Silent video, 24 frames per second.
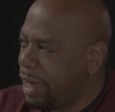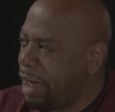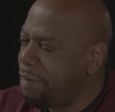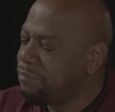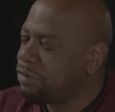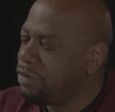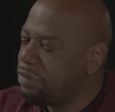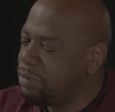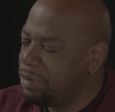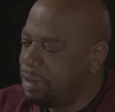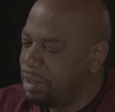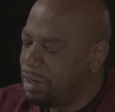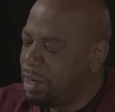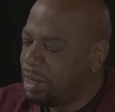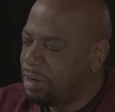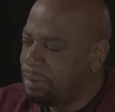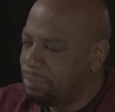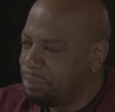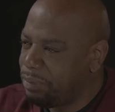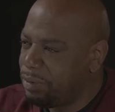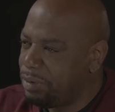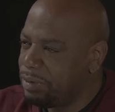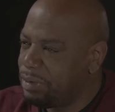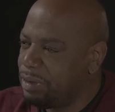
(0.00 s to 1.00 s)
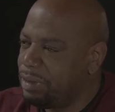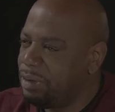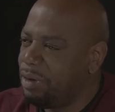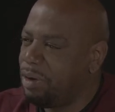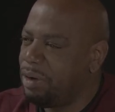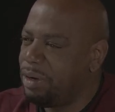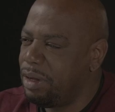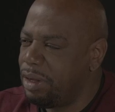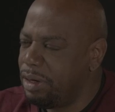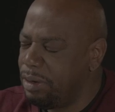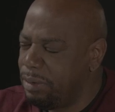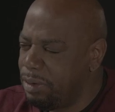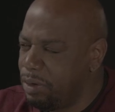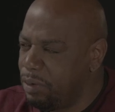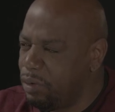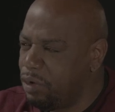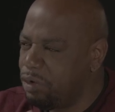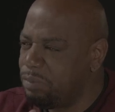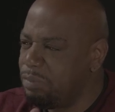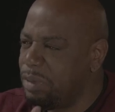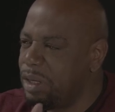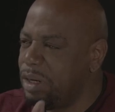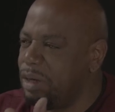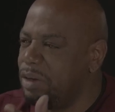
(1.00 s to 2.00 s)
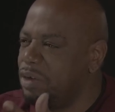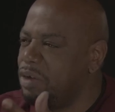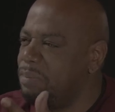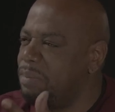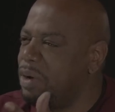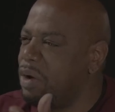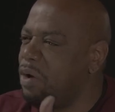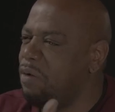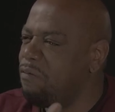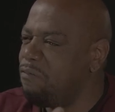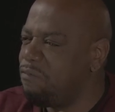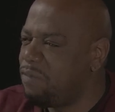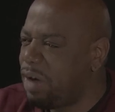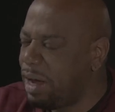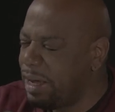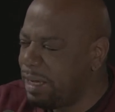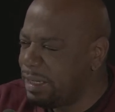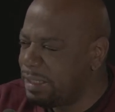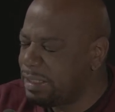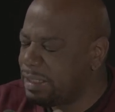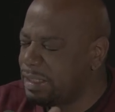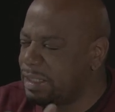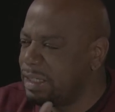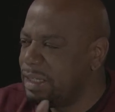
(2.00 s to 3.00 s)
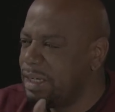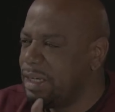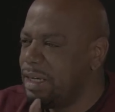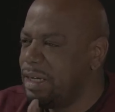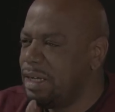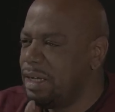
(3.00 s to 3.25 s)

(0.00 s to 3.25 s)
after you get out of prison or in the news media. You've been on Vice.